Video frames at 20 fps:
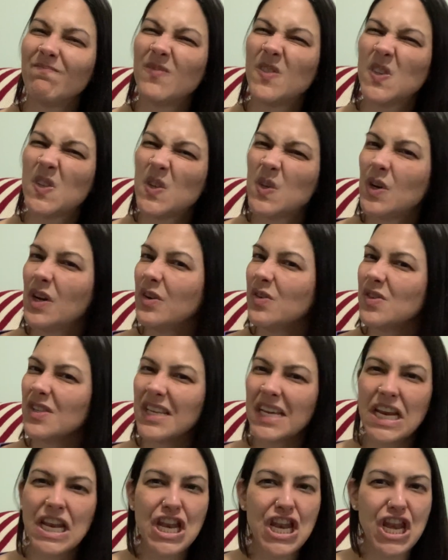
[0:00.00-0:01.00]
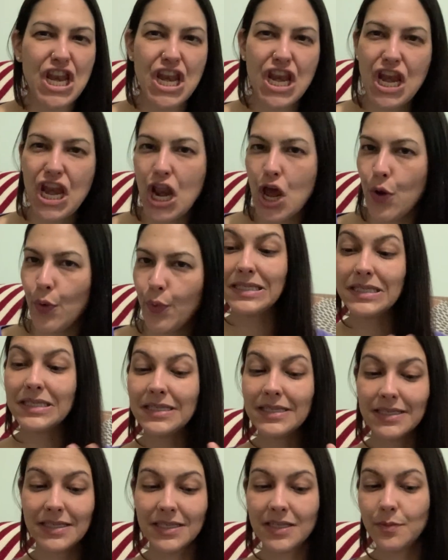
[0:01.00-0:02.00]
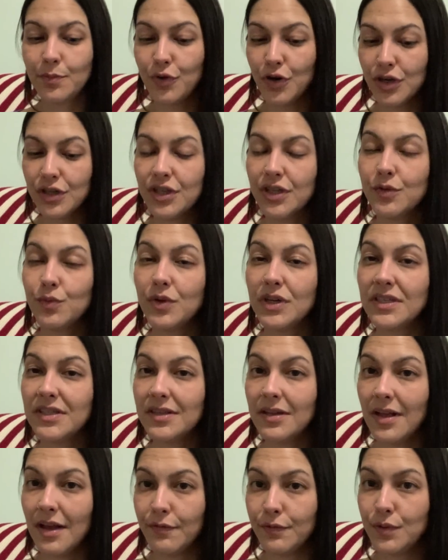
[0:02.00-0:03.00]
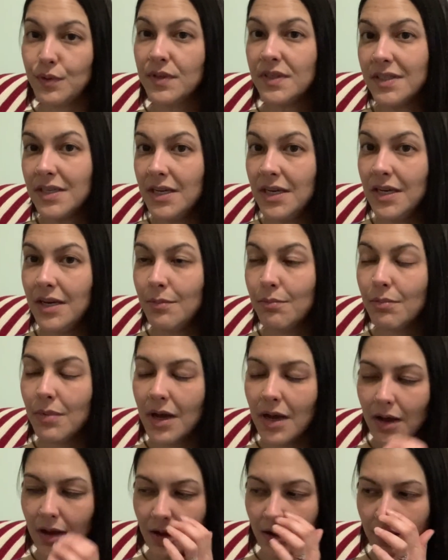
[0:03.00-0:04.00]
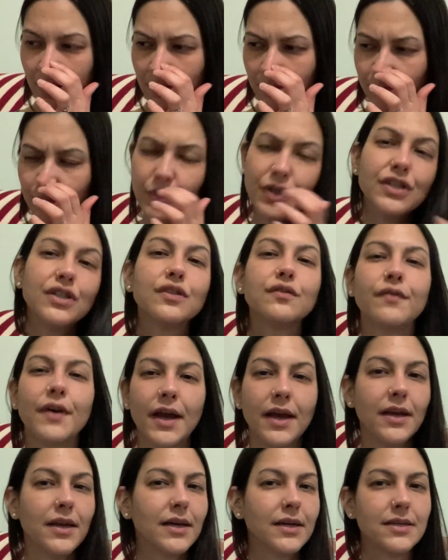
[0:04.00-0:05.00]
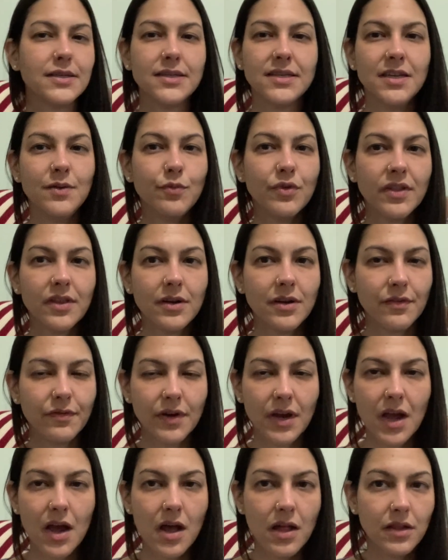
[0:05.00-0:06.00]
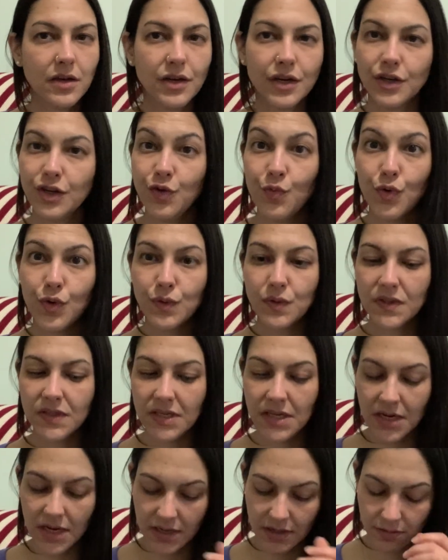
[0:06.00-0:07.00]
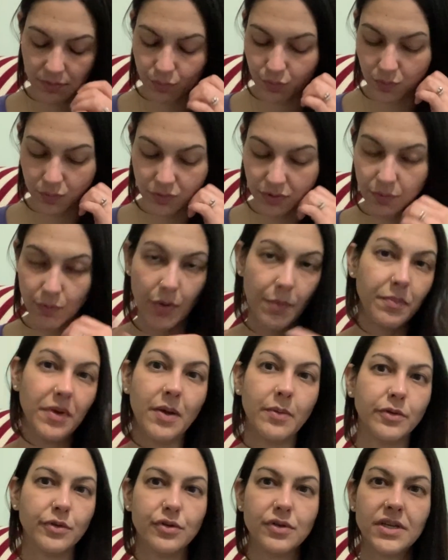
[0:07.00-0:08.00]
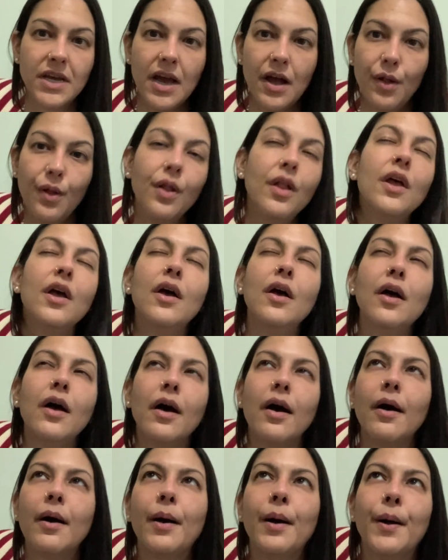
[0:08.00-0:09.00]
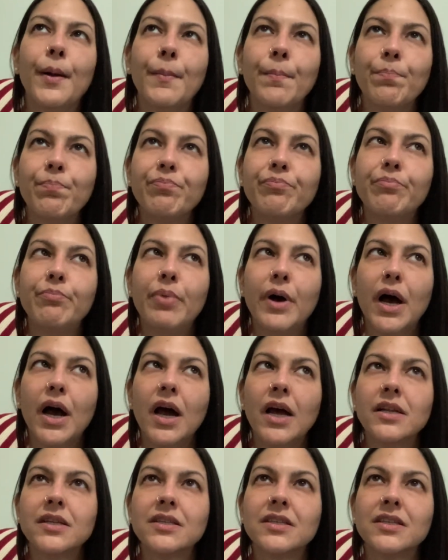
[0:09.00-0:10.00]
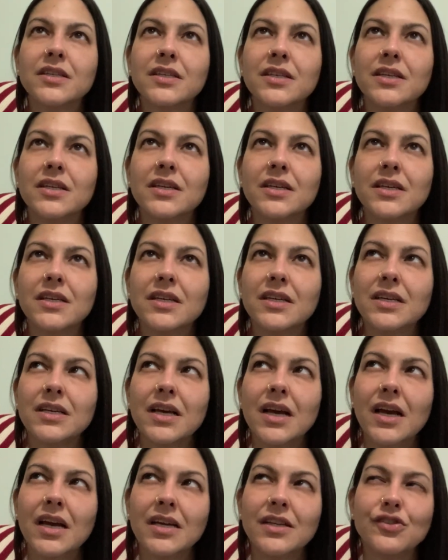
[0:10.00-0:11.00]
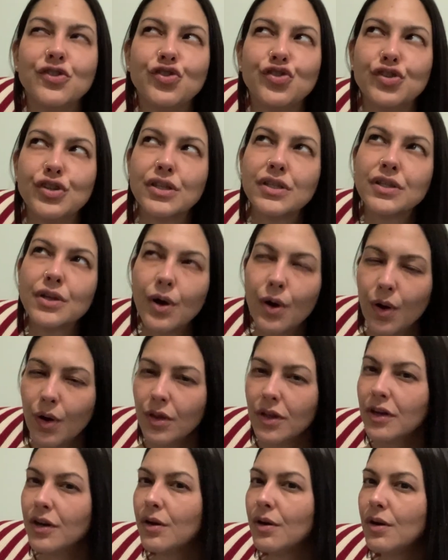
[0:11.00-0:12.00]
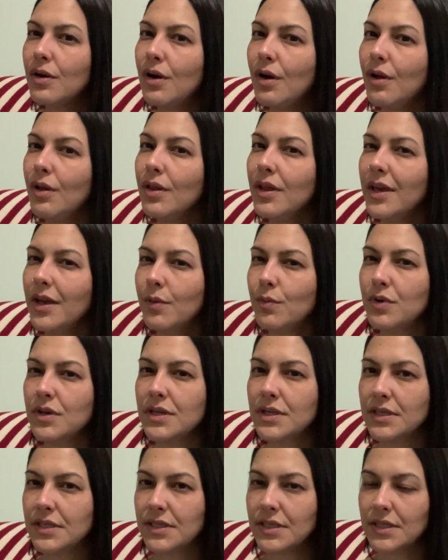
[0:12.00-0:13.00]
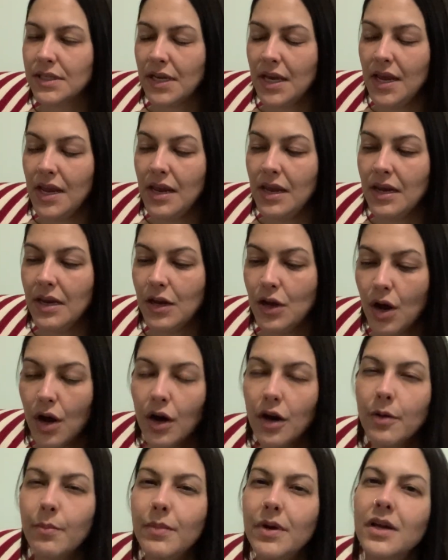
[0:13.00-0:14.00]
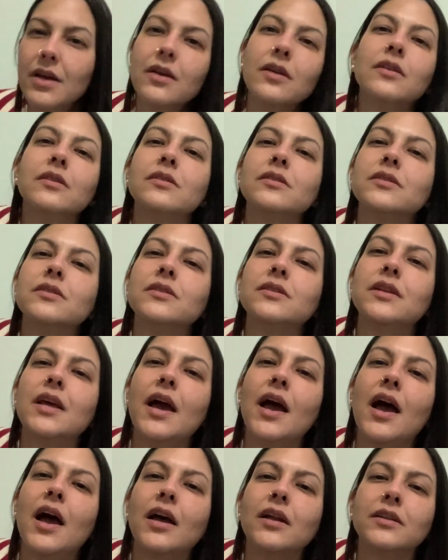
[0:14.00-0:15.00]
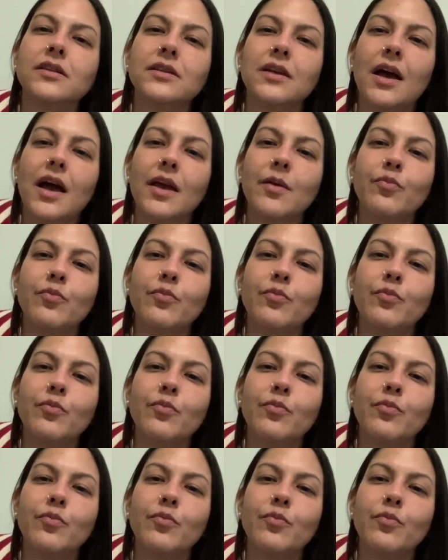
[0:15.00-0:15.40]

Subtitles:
So I was like, no. Well, this is a project where I still have to seam, which is fine. I can seam with a different color and you won't be able to tell. But it's just, all in all, it was a garment that I